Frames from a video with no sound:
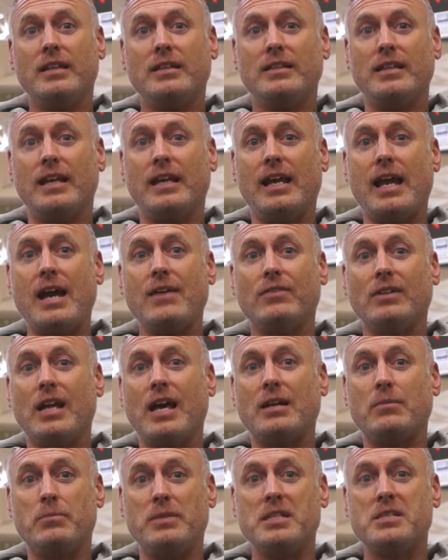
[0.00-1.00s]
they have a
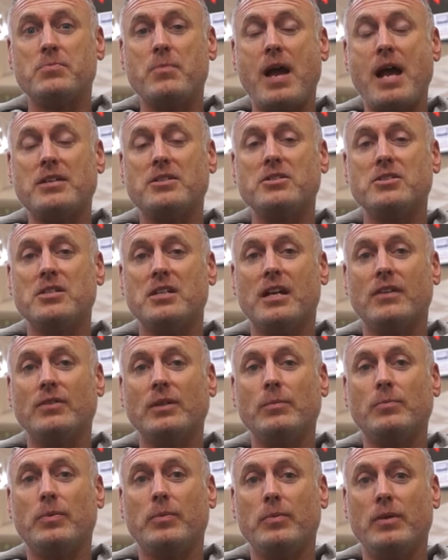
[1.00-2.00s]
lot of mismatches at
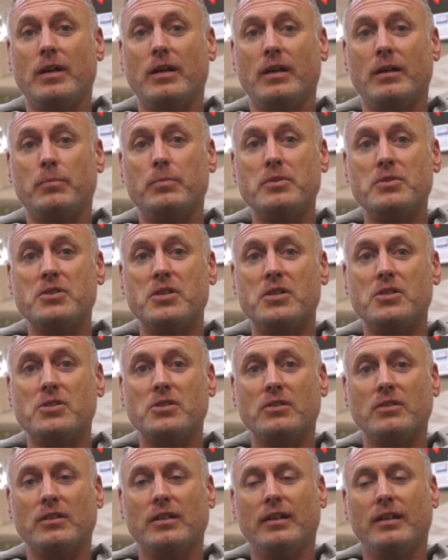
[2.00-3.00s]
every
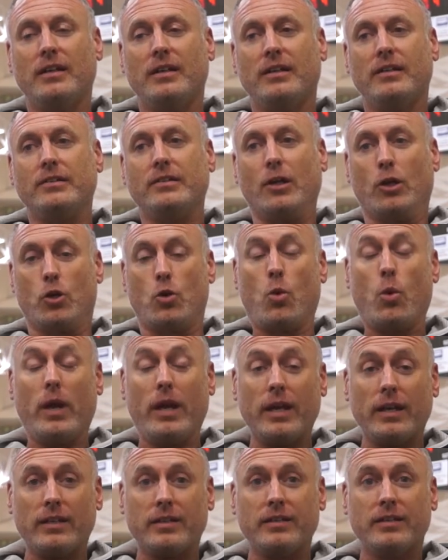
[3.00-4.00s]
position. They're
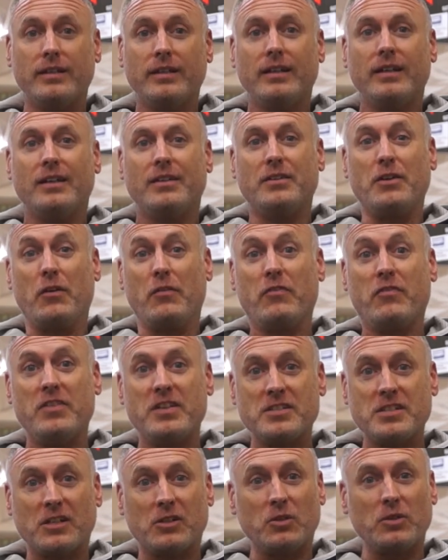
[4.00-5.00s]
quick. They're
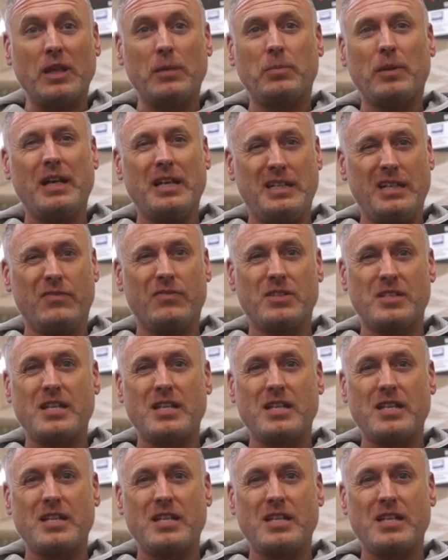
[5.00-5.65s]
physical. They play a different